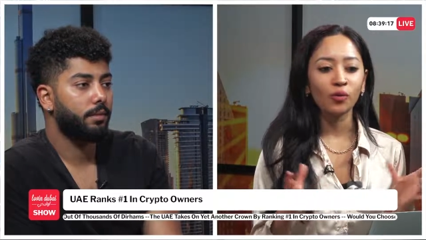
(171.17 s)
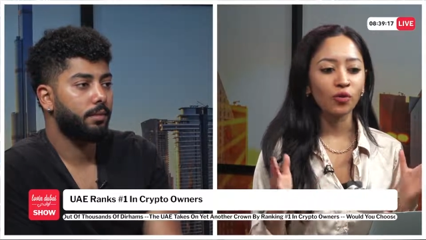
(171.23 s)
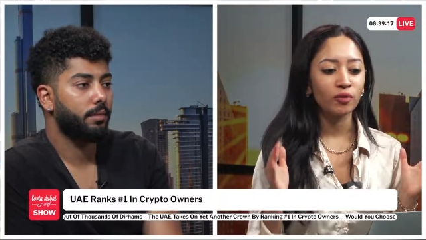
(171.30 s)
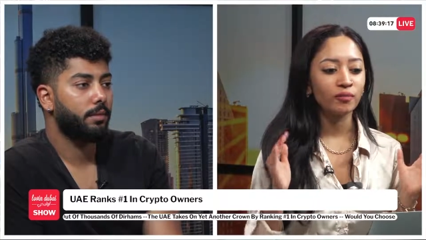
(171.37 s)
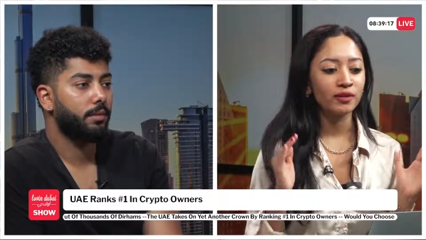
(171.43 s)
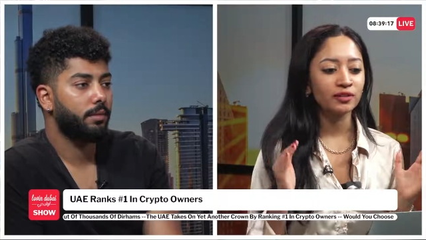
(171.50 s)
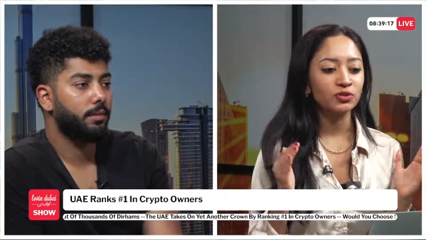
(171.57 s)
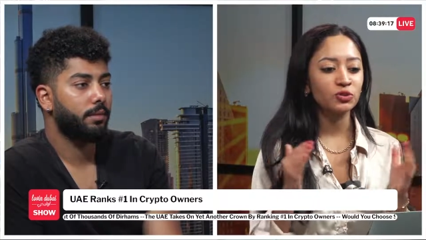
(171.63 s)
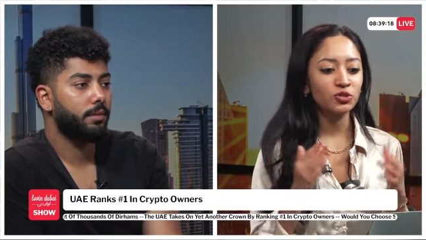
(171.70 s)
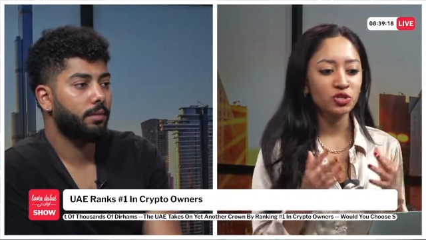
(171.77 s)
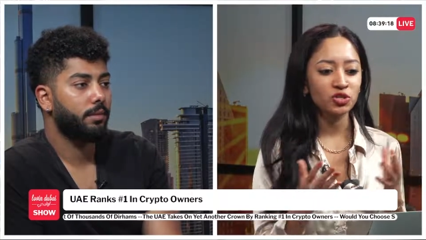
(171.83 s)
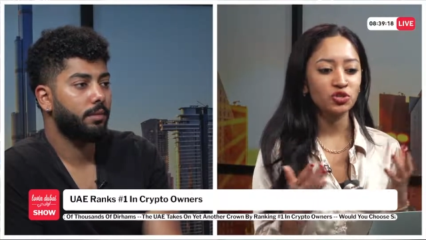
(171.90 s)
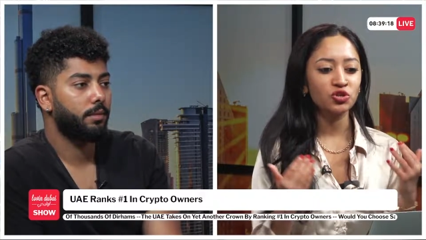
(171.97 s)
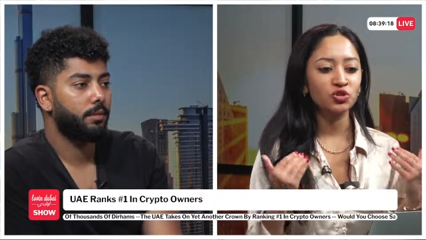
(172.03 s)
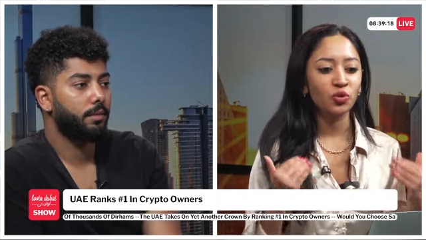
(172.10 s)
Speaker 1: orbit to
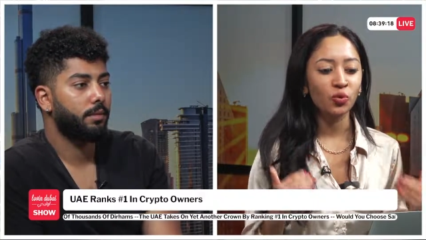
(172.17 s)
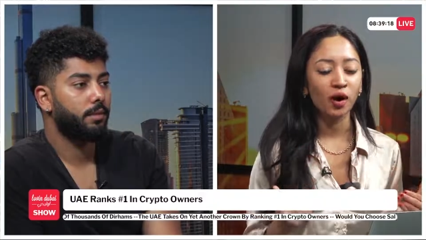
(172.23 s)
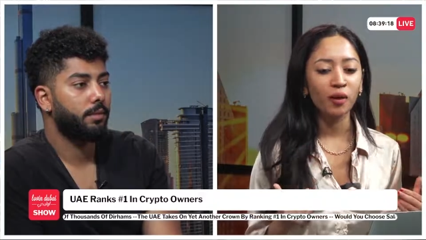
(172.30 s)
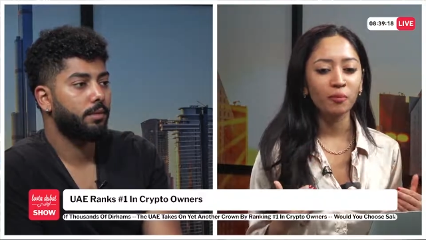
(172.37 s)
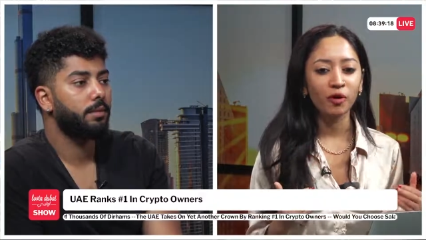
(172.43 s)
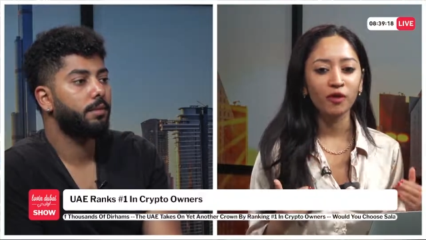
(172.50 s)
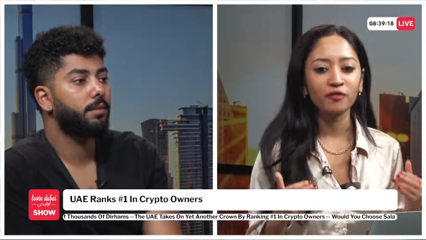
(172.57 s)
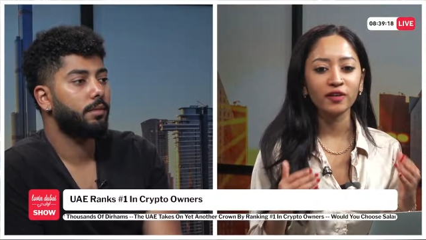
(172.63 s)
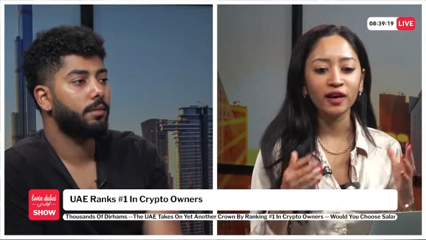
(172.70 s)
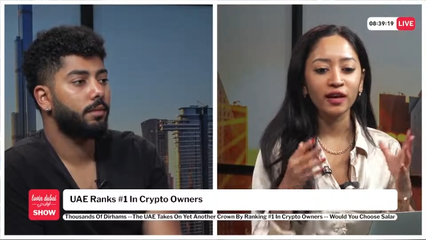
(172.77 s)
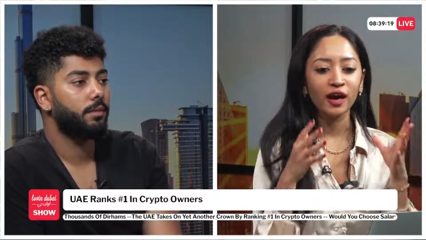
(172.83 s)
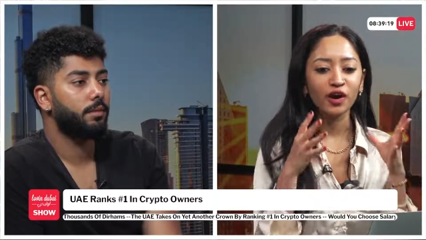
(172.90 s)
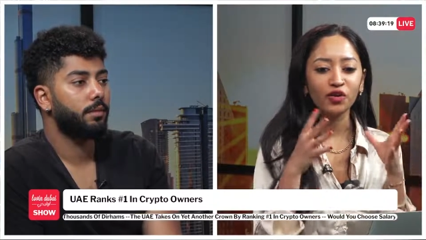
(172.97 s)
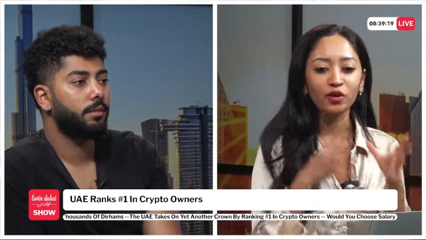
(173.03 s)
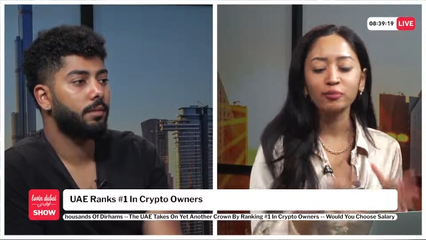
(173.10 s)
just show up of like
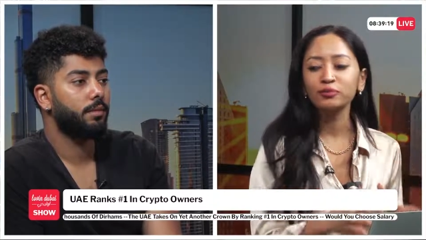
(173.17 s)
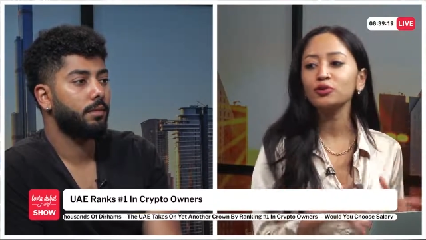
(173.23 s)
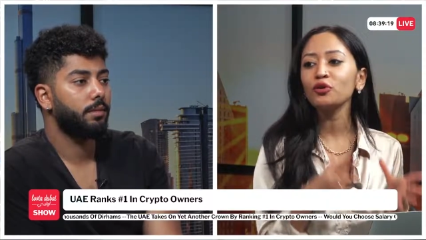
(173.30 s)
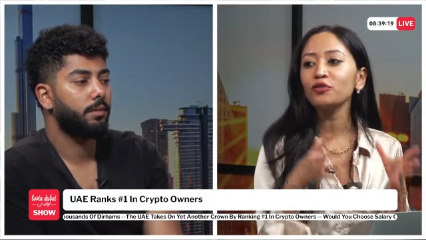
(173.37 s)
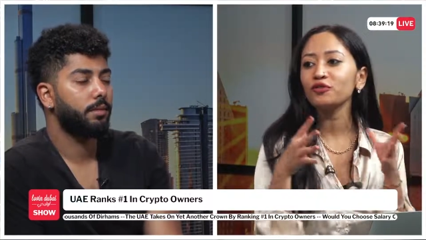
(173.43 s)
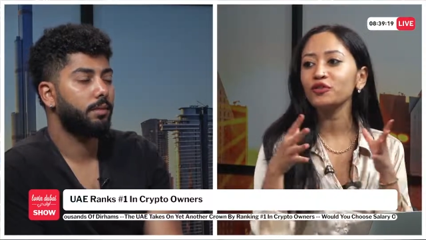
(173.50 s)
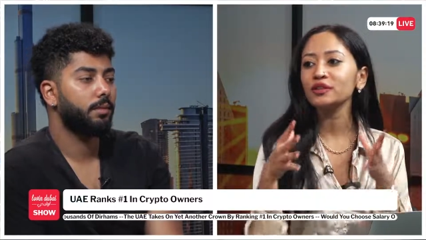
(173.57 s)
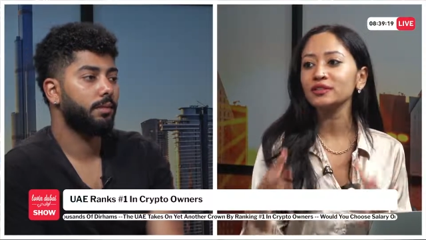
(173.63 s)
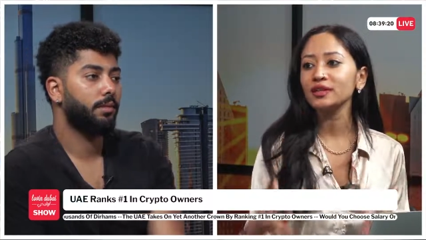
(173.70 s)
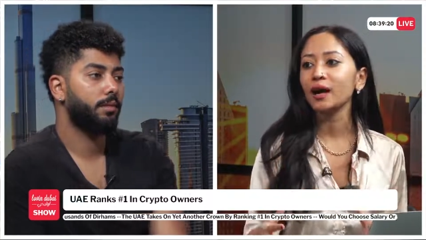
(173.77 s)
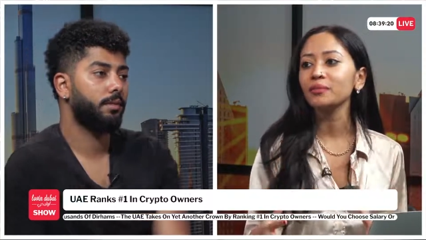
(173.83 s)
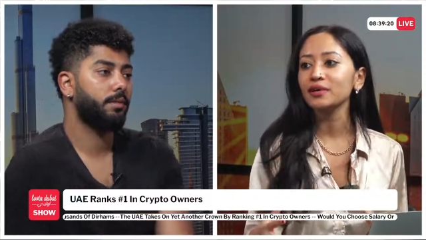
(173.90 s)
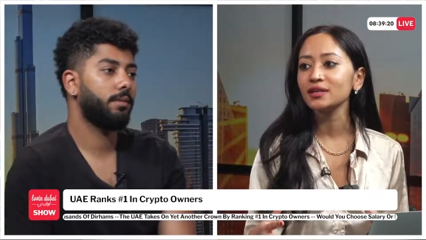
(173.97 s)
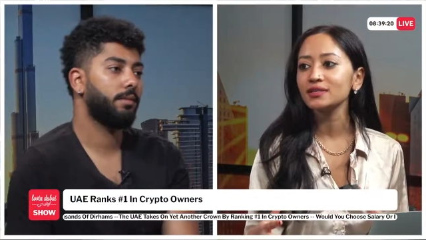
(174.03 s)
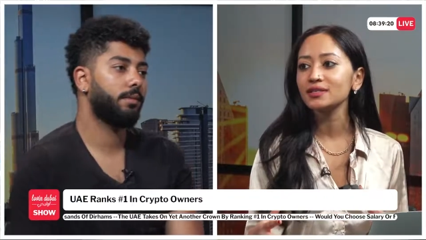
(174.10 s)
crypto for
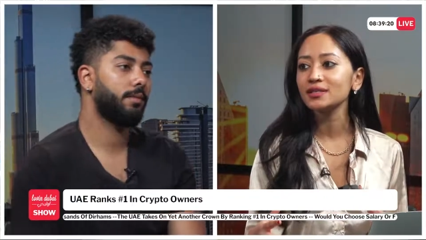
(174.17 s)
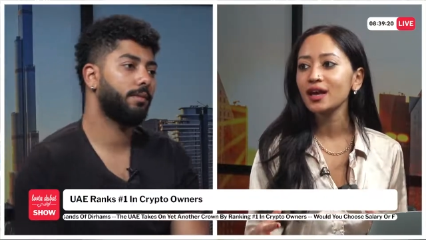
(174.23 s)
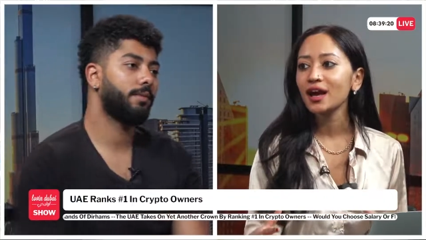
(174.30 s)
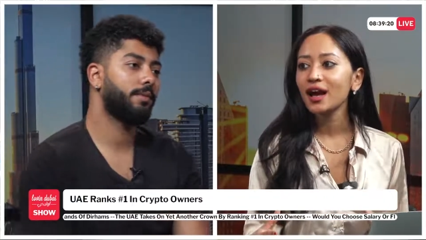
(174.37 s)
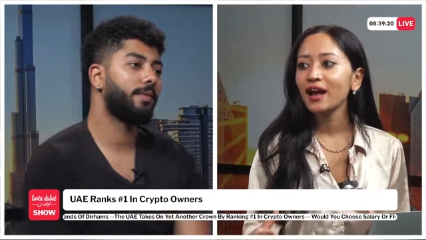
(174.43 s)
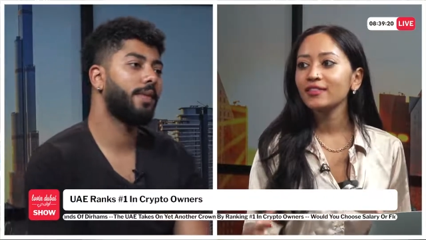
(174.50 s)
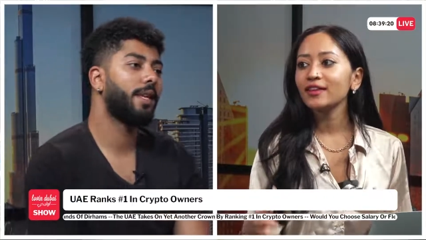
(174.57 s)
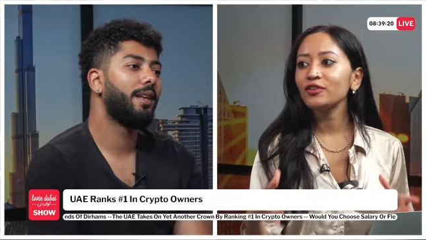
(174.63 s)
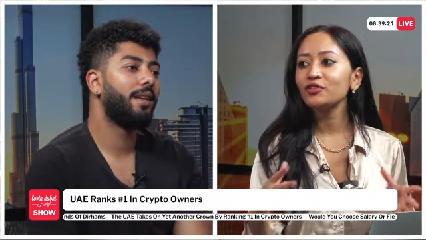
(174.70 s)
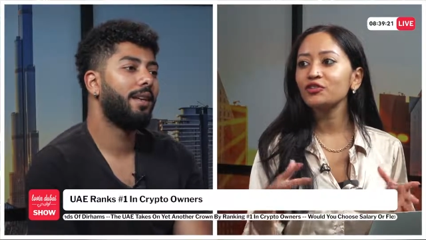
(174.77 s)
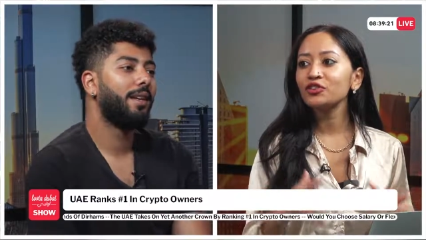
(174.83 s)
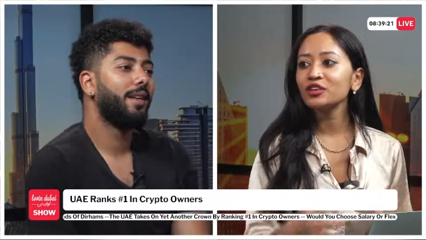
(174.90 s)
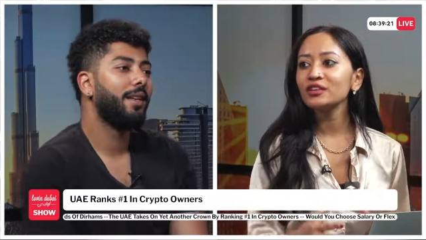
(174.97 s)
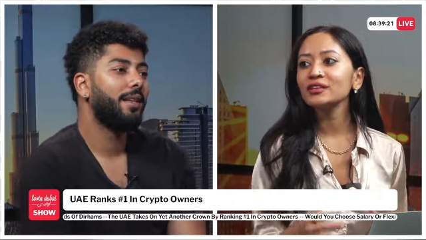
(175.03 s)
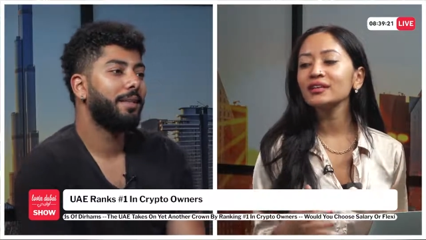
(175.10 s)
dummies that
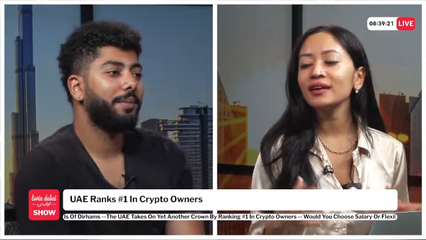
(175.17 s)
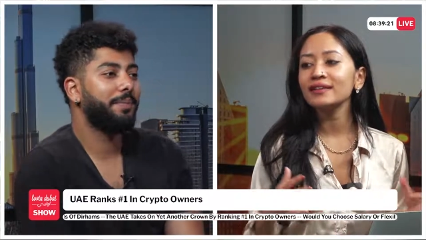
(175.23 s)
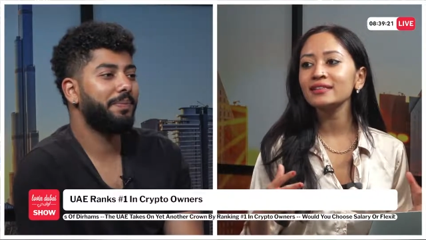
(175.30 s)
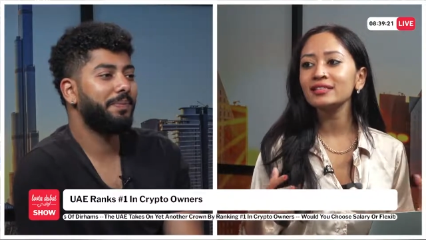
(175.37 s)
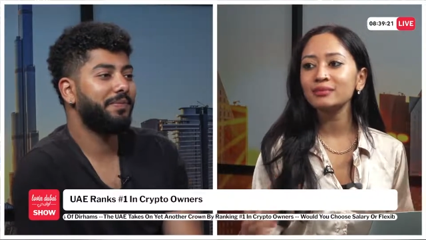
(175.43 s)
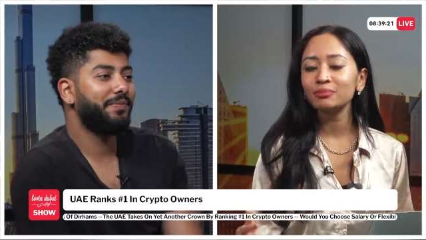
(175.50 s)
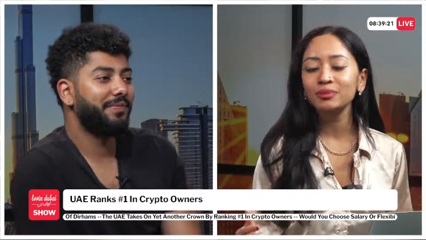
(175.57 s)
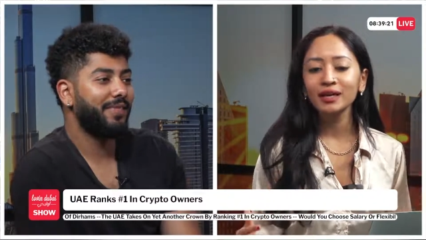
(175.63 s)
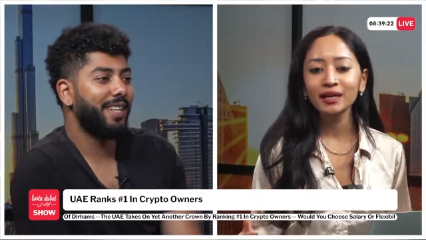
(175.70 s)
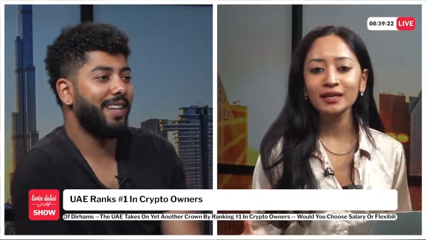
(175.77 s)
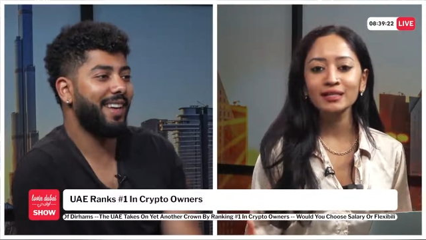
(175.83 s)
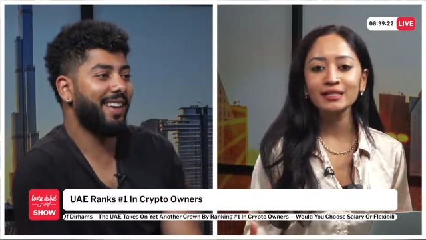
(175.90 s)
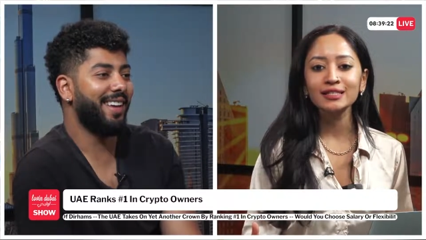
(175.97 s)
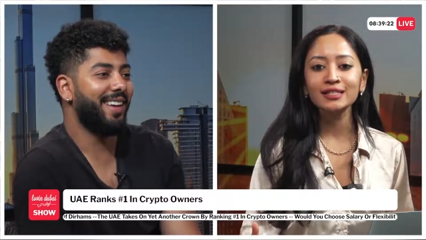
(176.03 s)
really explains